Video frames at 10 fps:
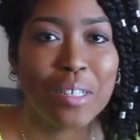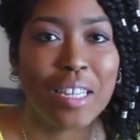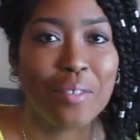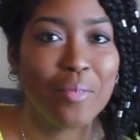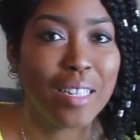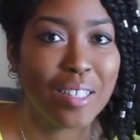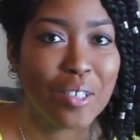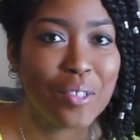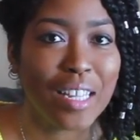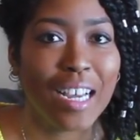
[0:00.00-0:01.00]
with a
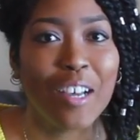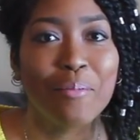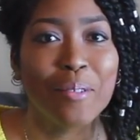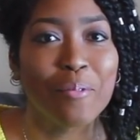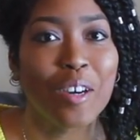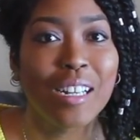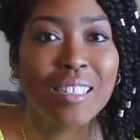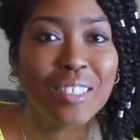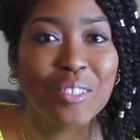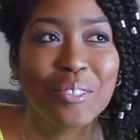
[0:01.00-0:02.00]
video that I've been
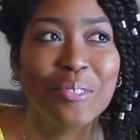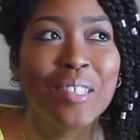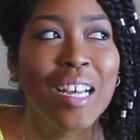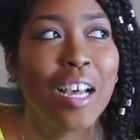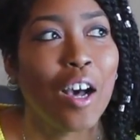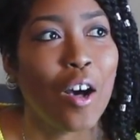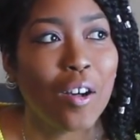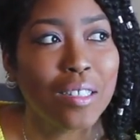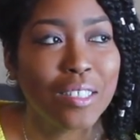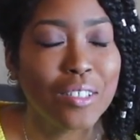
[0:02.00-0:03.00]
wanting to do
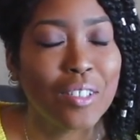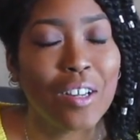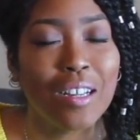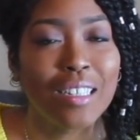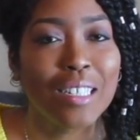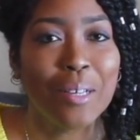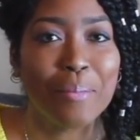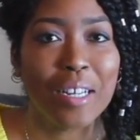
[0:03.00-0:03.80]
all year long,